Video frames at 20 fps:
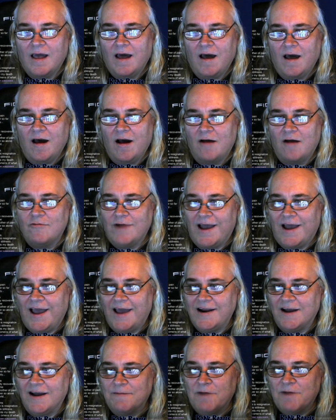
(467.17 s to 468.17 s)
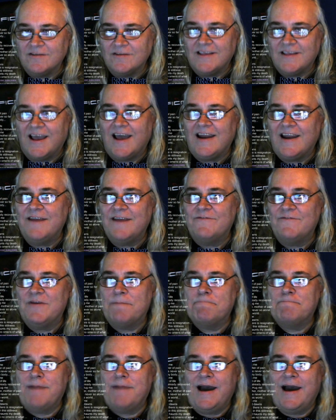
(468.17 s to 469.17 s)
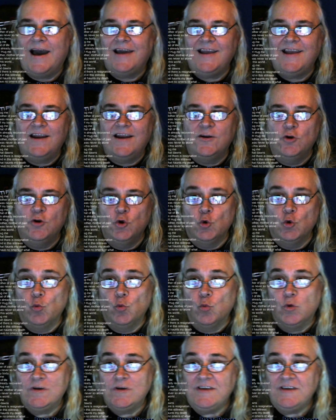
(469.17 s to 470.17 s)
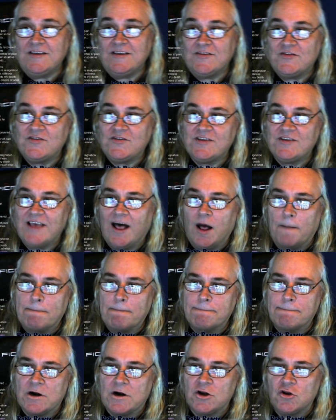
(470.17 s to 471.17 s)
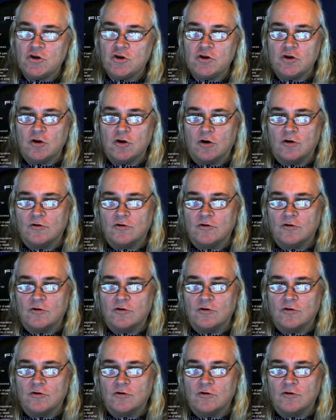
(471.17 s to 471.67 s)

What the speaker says: Alright, how about that, everybody? Luis Alberto